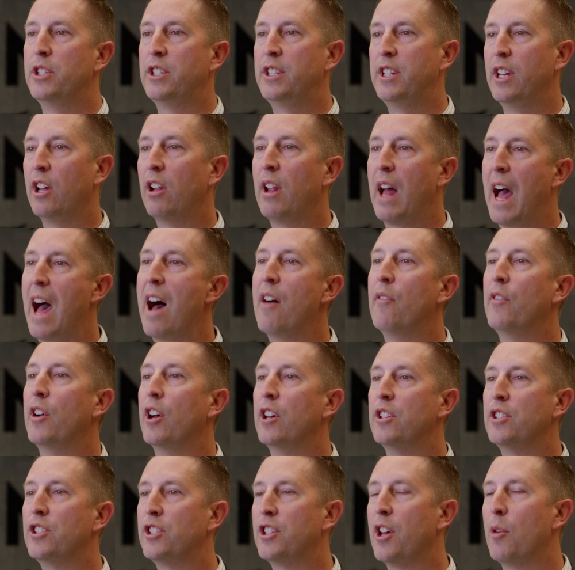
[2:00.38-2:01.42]
still have
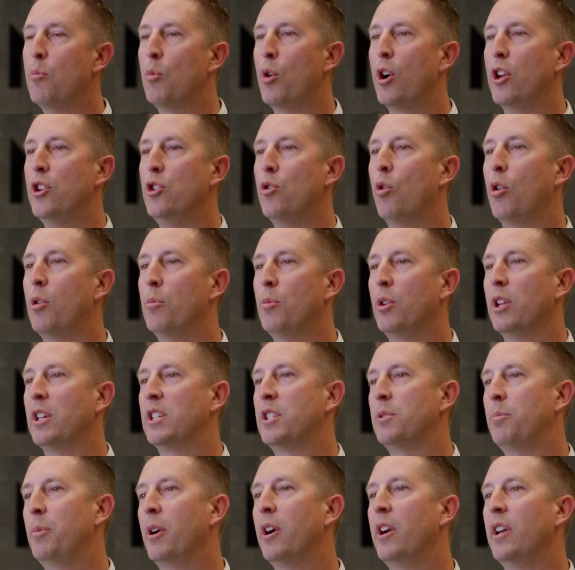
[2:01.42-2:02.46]
a somewhat normal
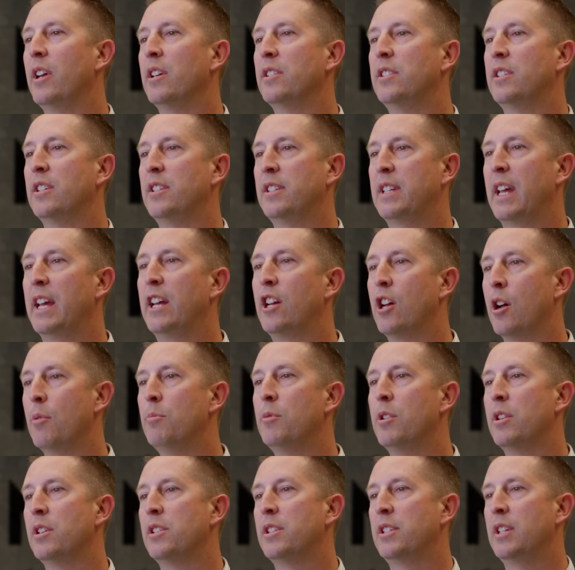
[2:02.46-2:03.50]
experience as they
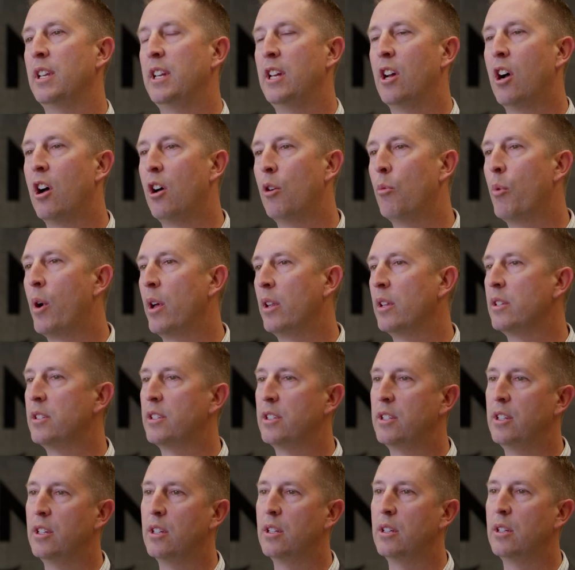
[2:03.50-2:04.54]
come to the City Hall while it's
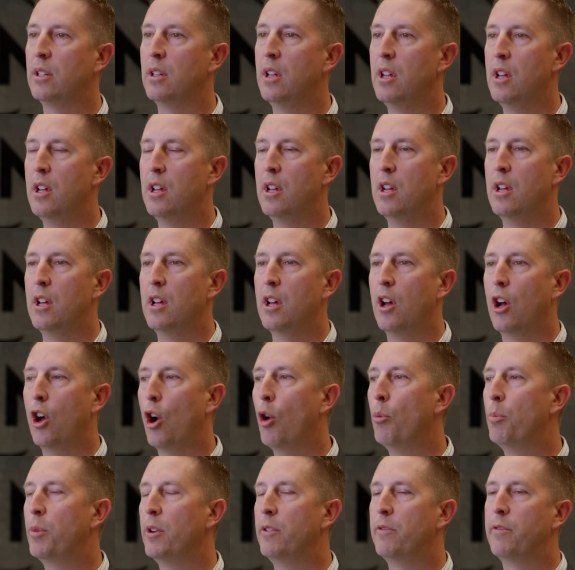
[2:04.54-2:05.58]
still
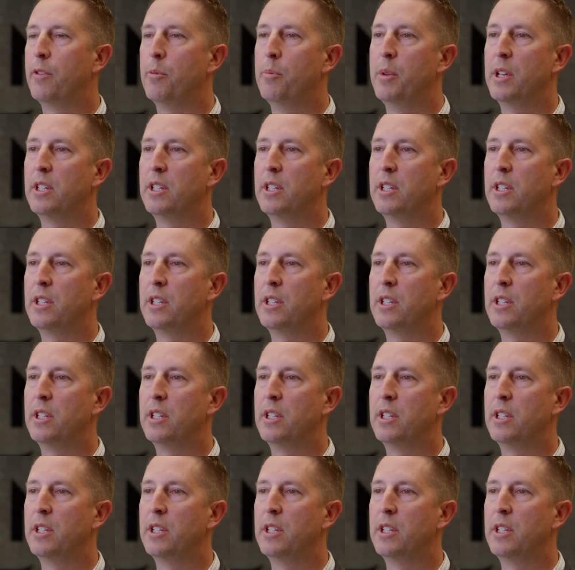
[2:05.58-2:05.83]
open for